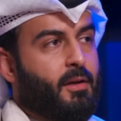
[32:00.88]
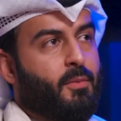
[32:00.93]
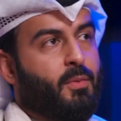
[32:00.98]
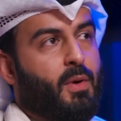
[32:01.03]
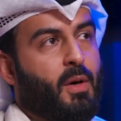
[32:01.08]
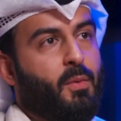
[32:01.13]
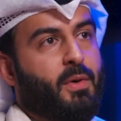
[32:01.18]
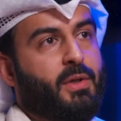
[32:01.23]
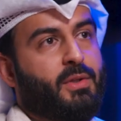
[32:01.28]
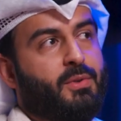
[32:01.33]

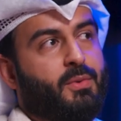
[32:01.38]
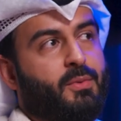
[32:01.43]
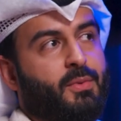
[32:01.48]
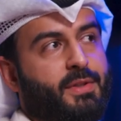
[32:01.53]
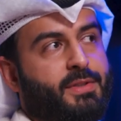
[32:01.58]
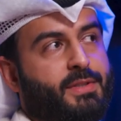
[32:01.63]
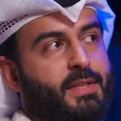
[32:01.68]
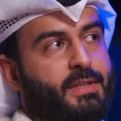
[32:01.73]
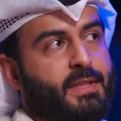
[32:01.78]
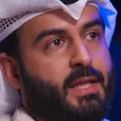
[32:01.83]
What we do
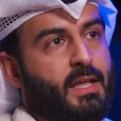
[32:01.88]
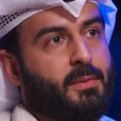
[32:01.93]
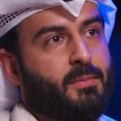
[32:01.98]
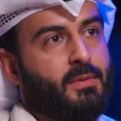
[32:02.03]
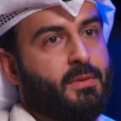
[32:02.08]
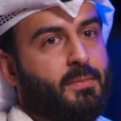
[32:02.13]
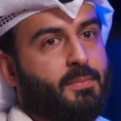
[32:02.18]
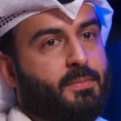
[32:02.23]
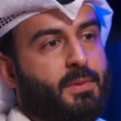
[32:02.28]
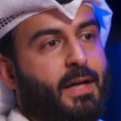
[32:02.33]
with
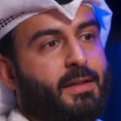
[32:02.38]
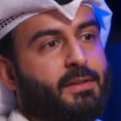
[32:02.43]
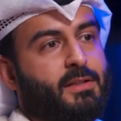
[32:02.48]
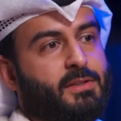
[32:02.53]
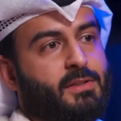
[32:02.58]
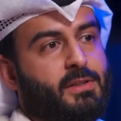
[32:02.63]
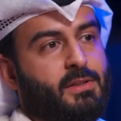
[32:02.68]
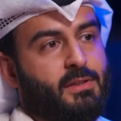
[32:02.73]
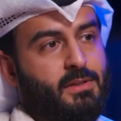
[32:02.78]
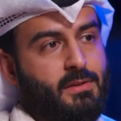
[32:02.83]
sustainable
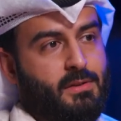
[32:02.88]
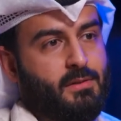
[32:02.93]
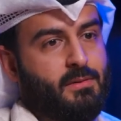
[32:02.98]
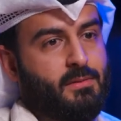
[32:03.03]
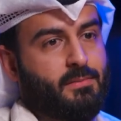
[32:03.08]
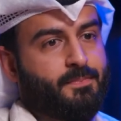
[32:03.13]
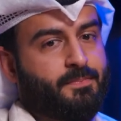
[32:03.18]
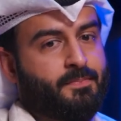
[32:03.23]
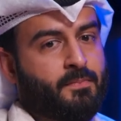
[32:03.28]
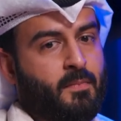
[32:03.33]
practices
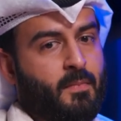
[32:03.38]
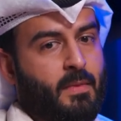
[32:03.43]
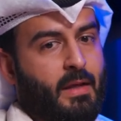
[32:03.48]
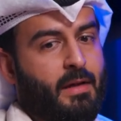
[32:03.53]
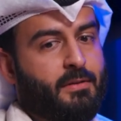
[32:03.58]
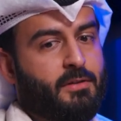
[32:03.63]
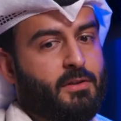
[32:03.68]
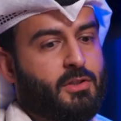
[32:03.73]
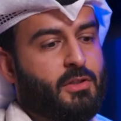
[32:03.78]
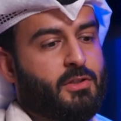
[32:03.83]

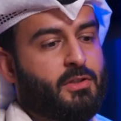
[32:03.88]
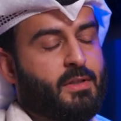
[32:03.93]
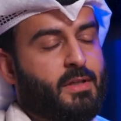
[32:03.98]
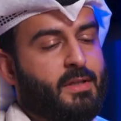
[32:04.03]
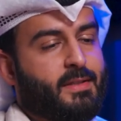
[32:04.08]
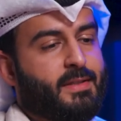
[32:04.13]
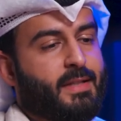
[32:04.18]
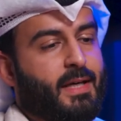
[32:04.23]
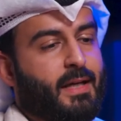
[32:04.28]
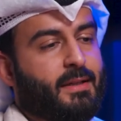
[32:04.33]
and
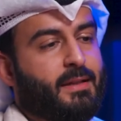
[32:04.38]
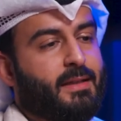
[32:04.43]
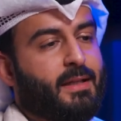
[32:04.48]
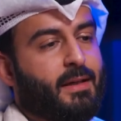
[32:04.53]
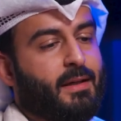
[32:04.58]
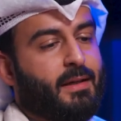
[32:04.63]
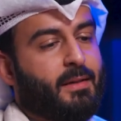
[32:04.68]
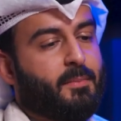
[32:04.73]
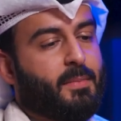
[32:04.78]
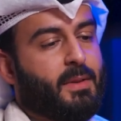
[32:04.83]
decision is that
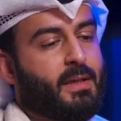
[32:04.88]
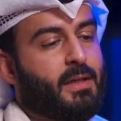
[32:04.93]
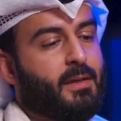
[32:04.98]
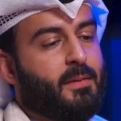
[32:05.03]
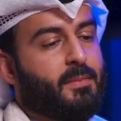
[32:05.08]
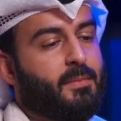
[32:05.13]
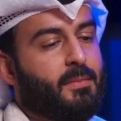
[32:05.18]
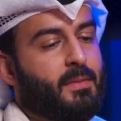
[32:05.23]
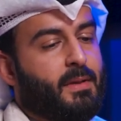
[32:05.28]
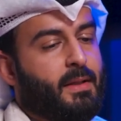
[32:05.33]
they
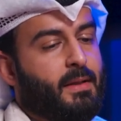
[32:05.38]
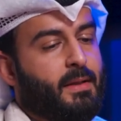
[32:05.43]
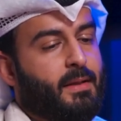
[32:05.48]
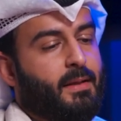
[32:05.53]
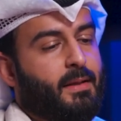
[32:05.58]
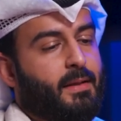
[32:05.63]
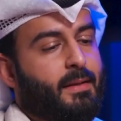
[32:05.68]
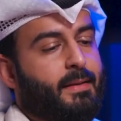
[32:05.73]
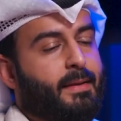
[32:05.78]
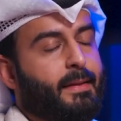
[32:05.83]
become
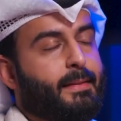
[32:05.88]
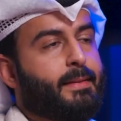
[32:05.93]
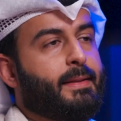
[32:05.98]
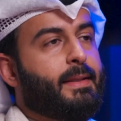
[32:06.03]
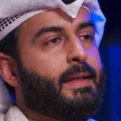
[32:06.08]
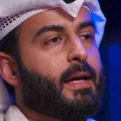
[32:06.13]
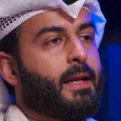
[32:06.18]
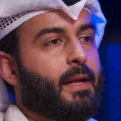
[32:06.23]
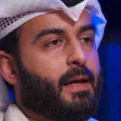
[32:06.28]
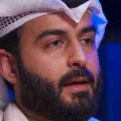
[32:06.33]
the
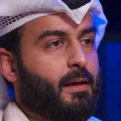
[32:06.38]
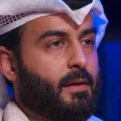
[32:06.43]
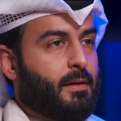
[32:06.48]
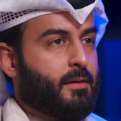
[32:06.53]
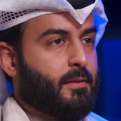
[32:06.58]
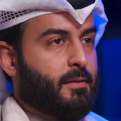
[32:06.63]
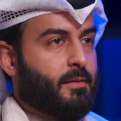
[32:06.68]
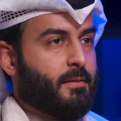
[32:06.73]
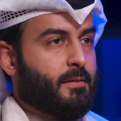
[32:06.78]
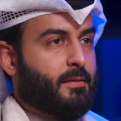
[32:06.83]
DNA
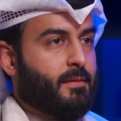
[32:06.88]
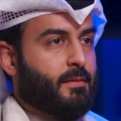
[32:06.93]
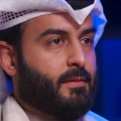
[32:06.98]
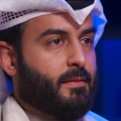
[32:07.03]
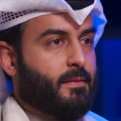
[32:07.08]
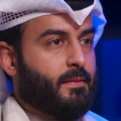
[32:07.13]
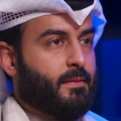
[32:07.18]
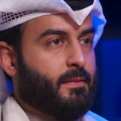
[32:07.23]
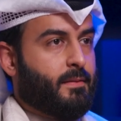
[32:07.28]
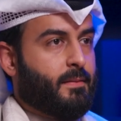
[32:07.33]

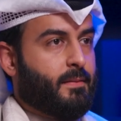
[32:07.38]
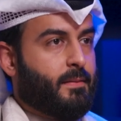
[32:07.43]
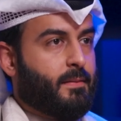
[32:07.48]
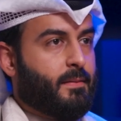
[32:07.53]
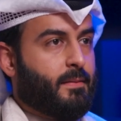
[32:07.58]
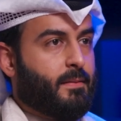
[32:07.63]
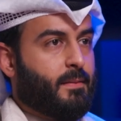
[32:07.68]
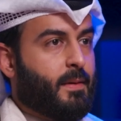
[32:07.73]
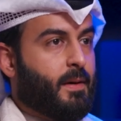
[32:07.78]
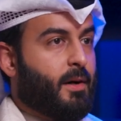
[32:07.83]

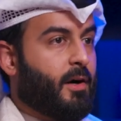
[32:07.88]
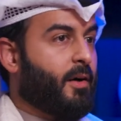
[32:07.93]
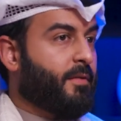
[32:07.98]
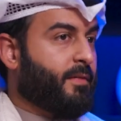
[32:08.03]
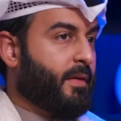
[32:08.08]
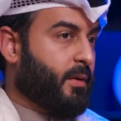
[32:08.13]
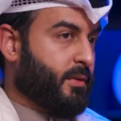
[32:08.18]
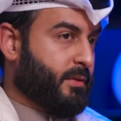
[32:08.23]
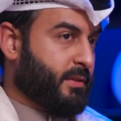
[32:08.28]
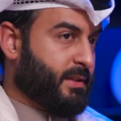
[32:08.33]

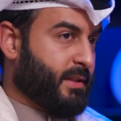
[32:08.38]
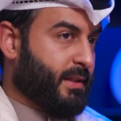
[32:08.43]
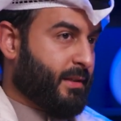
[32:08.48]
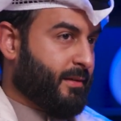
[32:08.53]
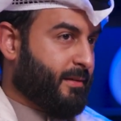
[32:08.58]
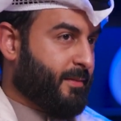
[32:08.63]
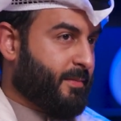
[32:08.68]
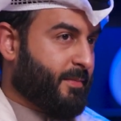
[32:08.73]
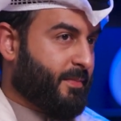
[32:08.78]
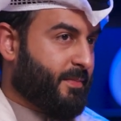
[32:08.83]
of our
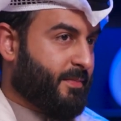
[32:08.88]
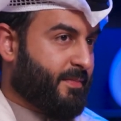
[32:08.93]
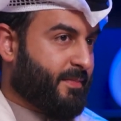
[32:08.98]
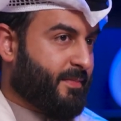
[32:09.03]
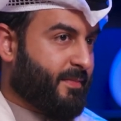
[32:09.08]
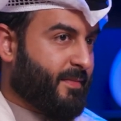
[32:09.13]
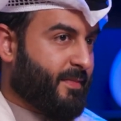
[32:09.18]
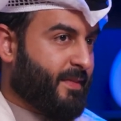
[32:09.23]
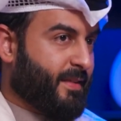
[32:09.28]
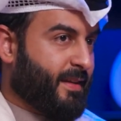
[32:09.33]
design
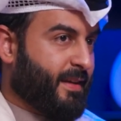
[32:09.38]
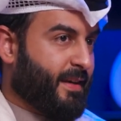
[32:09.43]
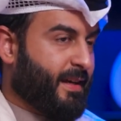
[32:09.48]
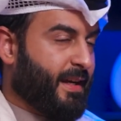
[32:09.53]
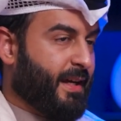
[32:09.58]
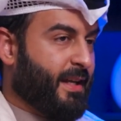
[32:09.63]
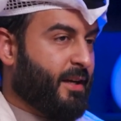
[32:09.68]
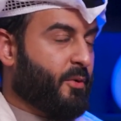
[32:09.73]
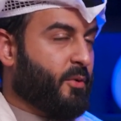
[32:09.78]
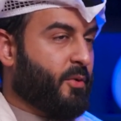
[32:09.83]

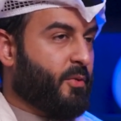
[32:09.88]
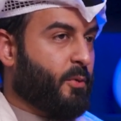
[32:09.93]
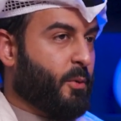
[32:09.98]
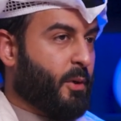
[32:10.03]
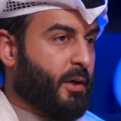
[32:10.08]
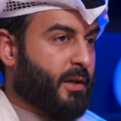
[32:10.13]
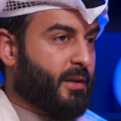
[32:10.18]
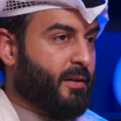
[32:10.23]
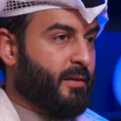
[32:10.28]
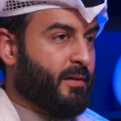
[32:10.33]
and our
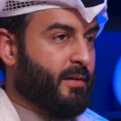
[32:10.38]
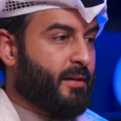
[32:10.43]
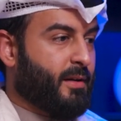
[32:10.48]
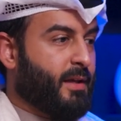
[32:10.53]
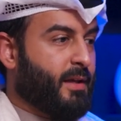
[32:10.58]
work.